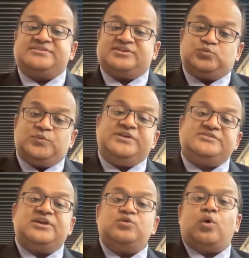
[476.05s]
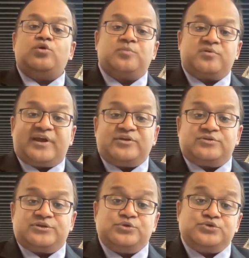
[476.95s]
experience that you want to provide to
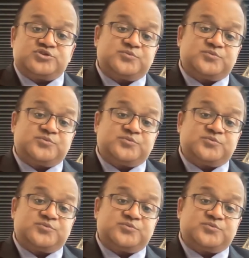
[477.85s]
the users,